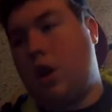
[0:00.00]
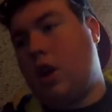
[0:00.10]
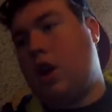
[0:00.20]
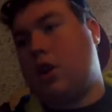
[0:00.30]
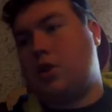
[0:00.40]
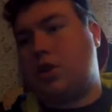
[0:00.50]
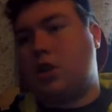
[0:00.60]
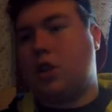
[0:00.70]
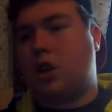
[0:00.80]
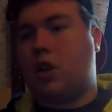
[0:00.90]
as
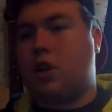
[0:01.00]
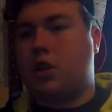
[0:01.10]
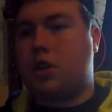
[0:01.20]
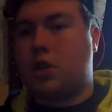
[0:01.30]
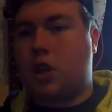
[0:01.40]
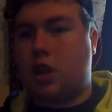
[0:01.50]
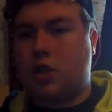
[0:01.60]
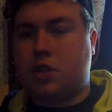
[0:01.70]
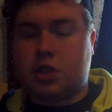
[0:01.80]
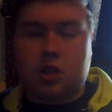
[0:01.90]
guitarist
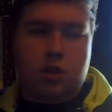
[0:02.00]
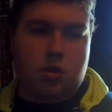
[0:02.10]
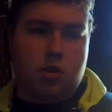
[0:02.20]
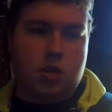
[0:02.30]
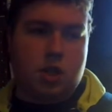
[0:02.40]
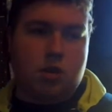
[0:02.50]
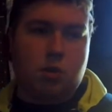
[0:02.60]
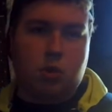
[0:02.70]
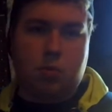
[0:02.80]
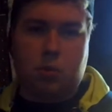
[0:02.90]
and singer Derek
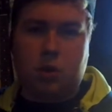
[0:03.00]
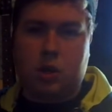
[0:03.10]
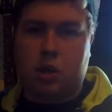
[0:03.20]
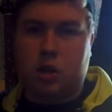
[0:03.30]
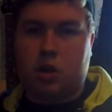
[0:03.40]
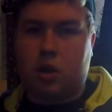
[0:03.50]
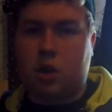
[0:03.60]
Whibley